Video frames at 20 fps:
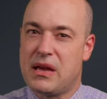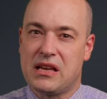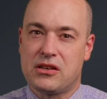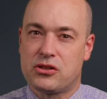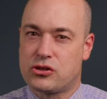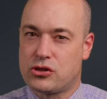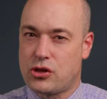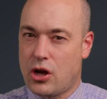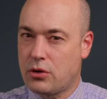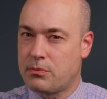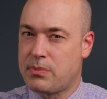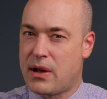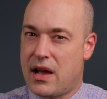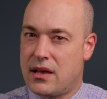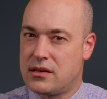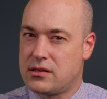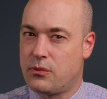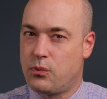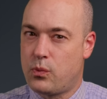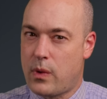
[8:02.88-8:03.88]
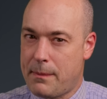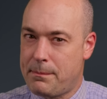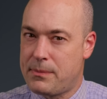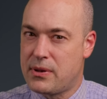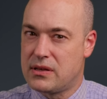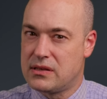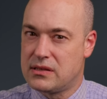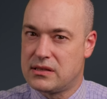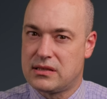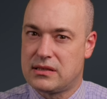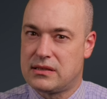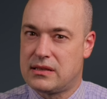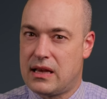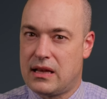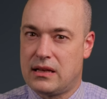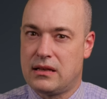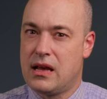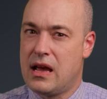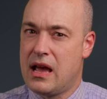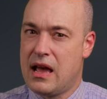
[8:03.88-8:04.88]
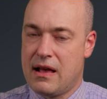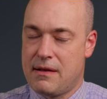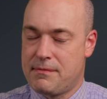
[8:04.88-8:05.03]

big stockpiles of weapons, then